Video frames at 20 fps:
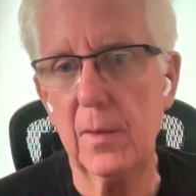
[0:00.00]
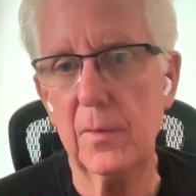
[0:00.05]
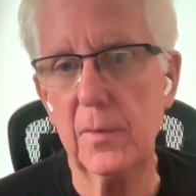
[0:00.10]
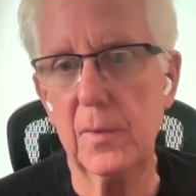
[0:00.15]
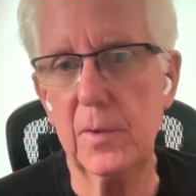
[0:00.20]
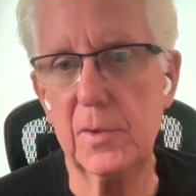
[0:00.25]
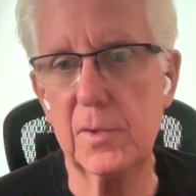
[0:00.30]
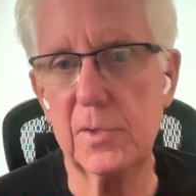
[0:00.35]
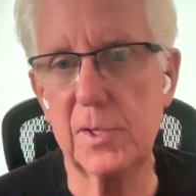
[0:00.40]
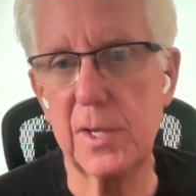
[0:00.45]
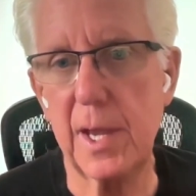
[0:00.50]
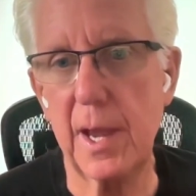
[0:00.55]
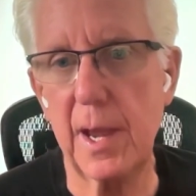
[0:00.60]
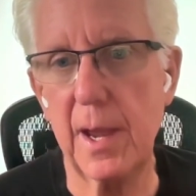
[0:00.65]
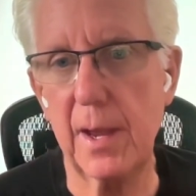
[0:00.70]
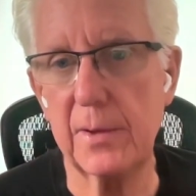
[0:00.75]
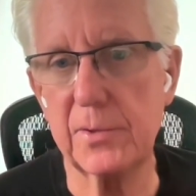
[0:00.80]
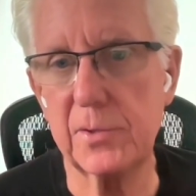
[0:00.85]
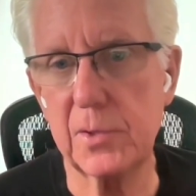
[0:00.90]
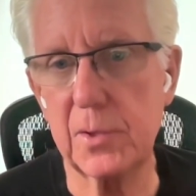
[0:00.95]
These
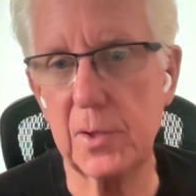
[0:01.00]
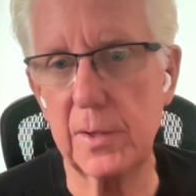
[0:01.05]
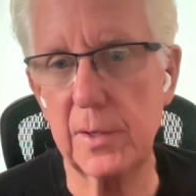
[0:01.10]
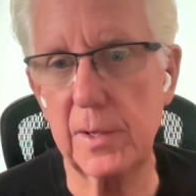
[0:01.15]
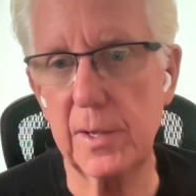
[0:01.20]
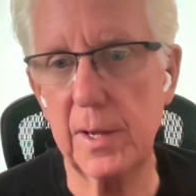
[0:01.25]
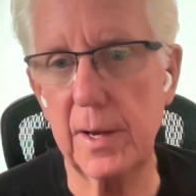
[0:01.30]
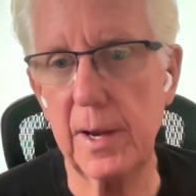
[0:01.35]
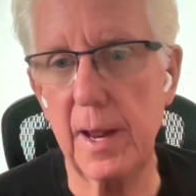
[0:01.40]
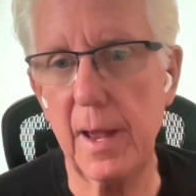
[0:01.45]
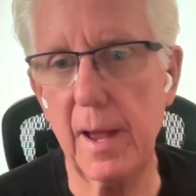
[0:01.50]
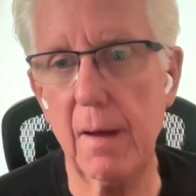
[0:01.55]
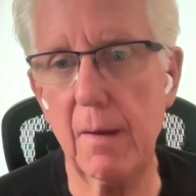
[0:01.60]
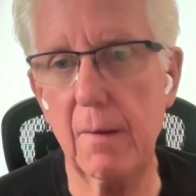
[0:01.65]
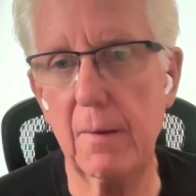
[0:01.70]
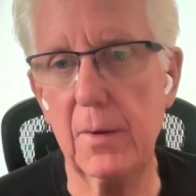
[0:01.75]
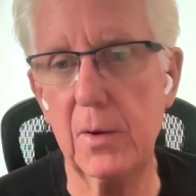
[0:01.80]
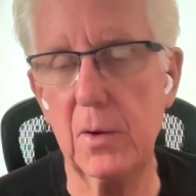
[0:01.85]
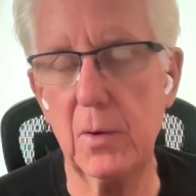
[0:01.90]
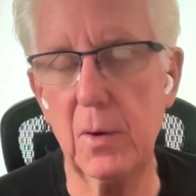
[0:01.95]
cats could get
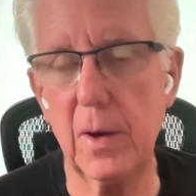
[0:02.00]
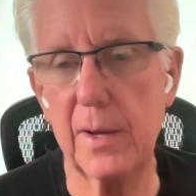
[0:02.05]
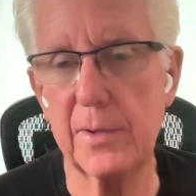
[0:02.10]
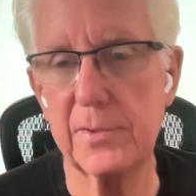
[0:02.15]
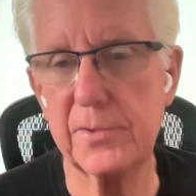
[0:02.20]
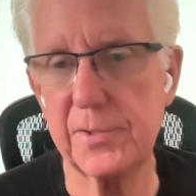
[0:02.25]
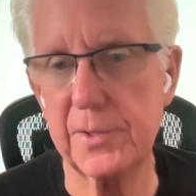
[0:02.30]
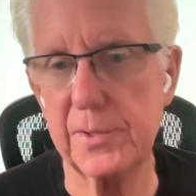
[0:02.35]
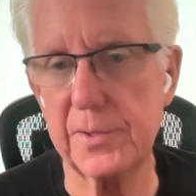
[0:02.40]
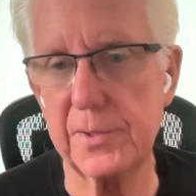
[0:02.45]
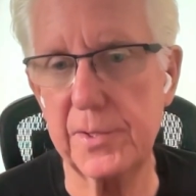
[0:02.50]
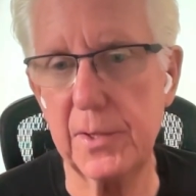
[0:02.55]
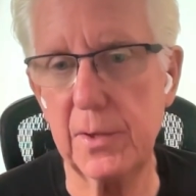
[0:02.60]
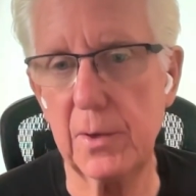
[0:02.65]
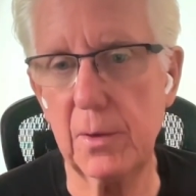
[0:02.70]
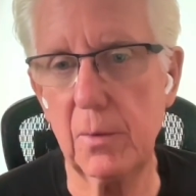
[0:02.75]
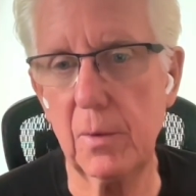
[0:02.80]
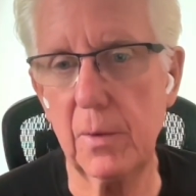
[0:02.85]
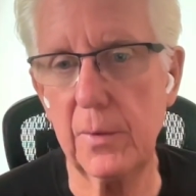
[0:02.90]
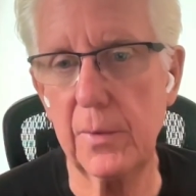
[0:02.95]
out, and who has to
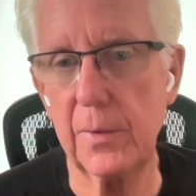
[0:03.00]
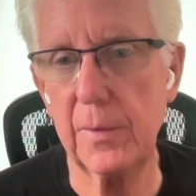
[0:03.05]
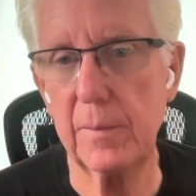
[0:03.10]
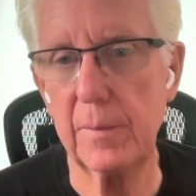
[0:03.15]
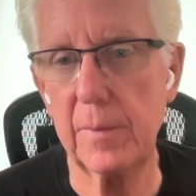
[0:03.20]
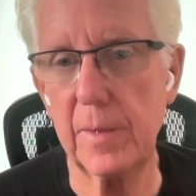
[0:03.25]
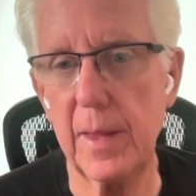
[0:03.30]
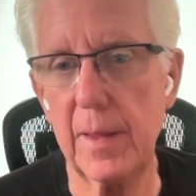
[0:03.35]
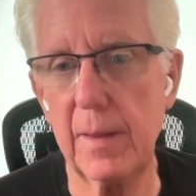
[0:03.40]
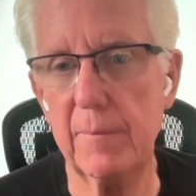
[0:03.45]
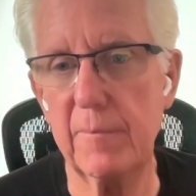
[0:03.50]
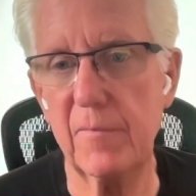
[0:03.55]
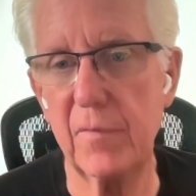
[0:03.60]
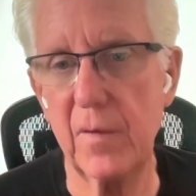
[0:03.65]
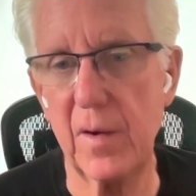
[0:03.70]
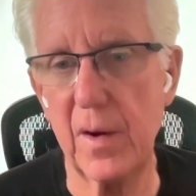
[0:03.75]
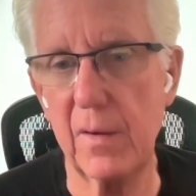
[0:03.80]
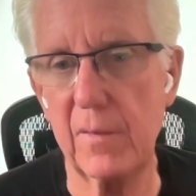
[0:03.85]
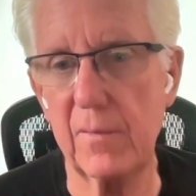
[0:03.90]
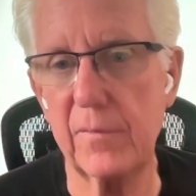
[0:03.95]
deal with them? Then
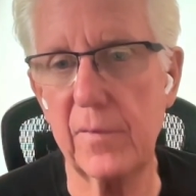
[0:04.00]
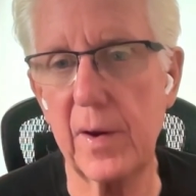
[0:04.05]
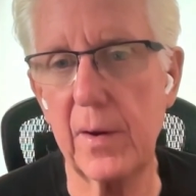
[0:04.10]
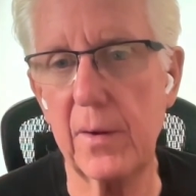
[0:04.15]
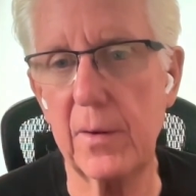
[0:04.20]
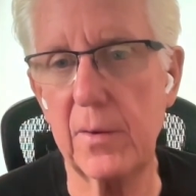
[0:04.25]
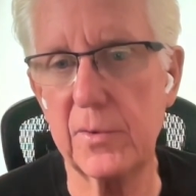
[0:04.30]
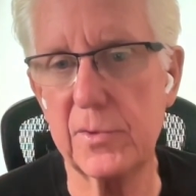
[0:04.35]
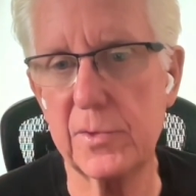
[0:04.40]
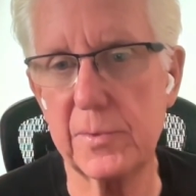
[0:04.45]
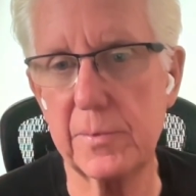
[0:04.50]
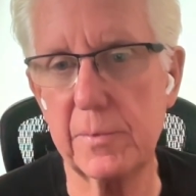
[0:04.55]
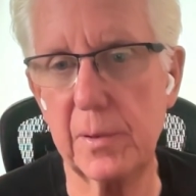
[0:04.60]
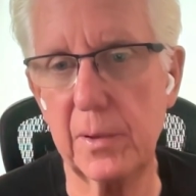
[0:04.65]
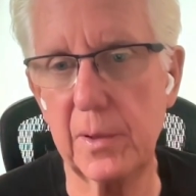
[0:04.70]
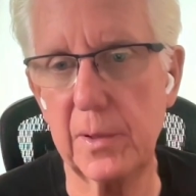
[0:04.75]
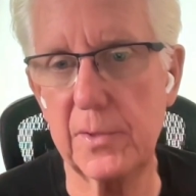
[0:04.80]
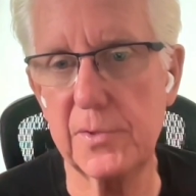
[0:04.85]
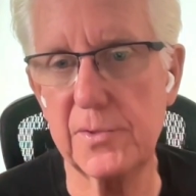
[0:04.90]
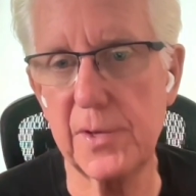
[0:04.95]
firefighters and
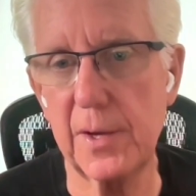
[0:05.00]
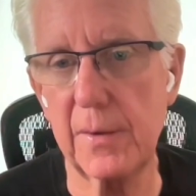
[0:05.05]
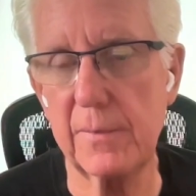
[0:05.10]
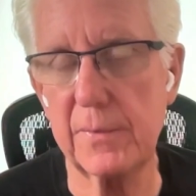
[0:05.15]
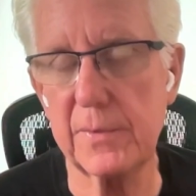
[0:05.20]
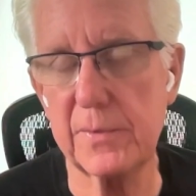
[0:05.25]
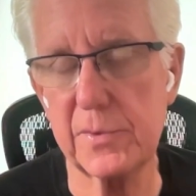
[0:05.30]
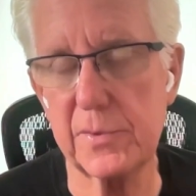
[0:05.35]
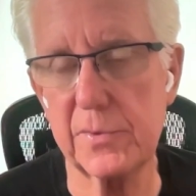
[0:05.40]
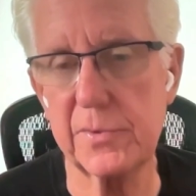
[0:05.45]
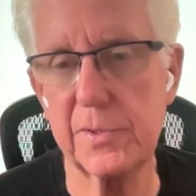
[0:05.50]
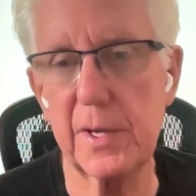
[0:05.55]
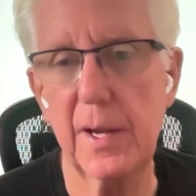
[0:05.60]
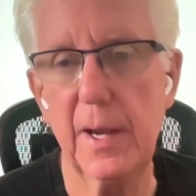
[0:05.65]
police officers.